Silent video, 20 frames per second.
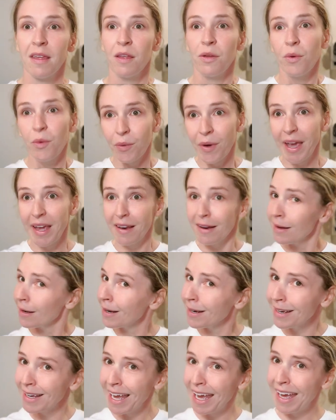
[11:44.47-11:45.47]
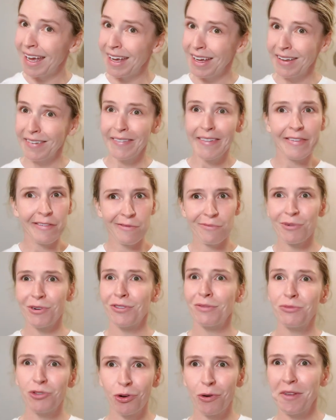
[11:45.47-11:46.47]
Okay, and this is where
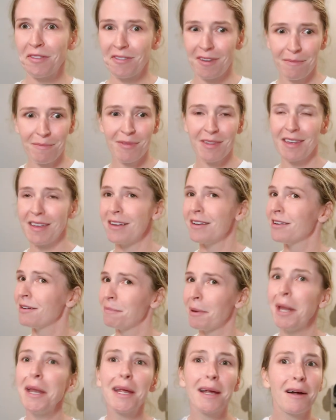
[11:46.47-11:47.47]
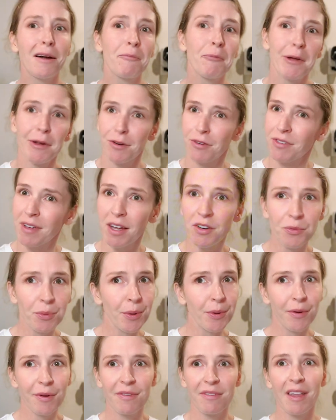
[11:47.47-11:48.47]
some choice comes in. Depending on what your schedule
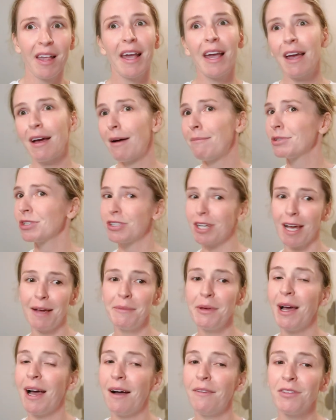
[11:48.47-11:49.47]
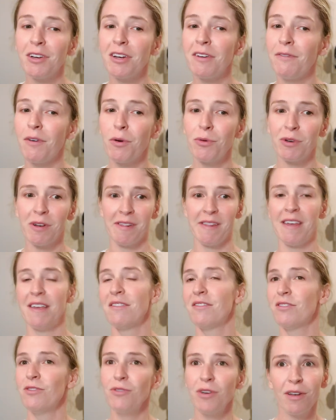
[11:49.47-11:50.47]
looks like, how much time you have to devote to
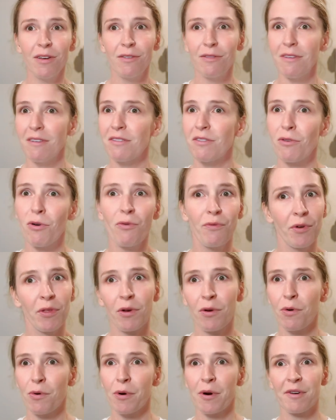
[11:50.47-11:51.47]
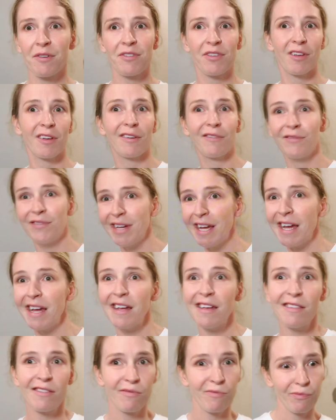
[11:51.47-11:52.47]
this, you can do this over the course of
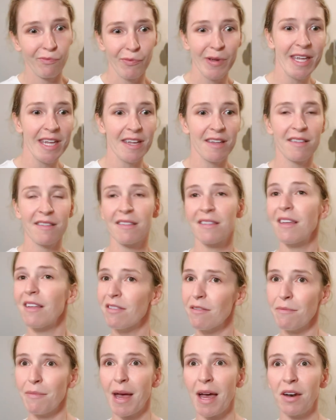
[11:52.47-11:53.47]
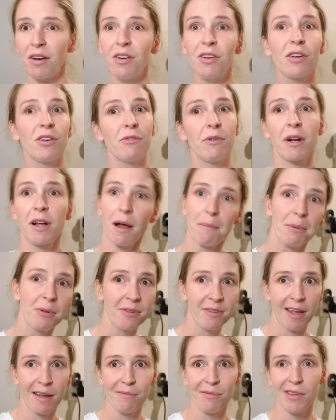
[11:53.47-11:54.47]
days, weeks, doesn't matter. You can do it a couple
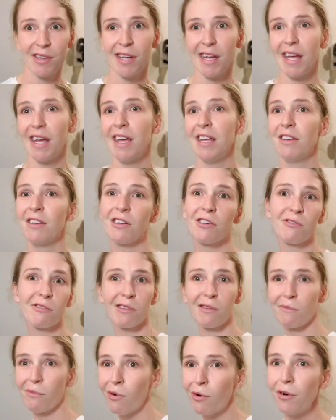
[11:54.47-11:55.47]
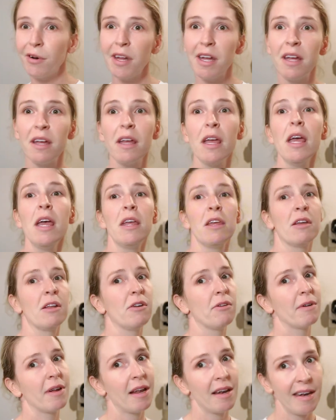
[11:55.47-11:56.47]
times a day, you can do it in the morning, you can
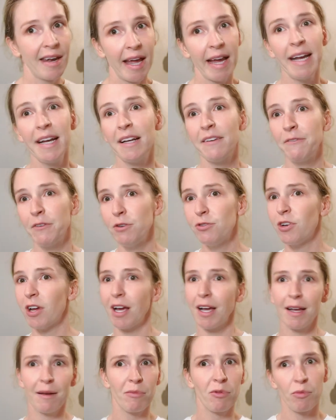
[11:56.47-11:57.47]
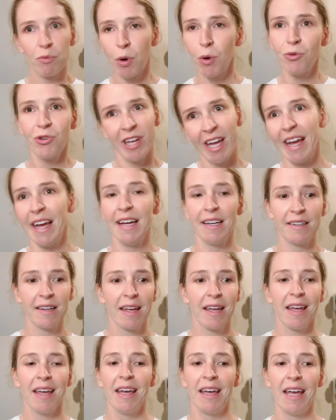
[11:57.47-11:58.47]
do it at night a few times, rotate.
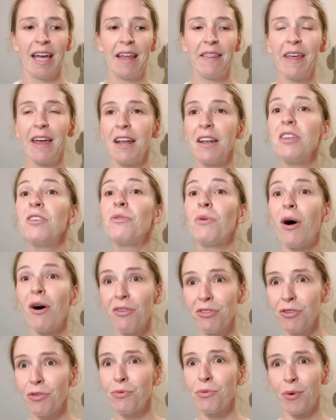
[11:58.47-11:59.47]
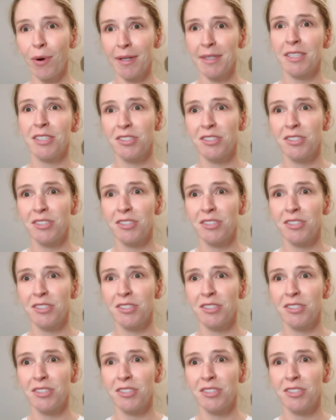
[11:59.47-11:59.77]
And then you also want to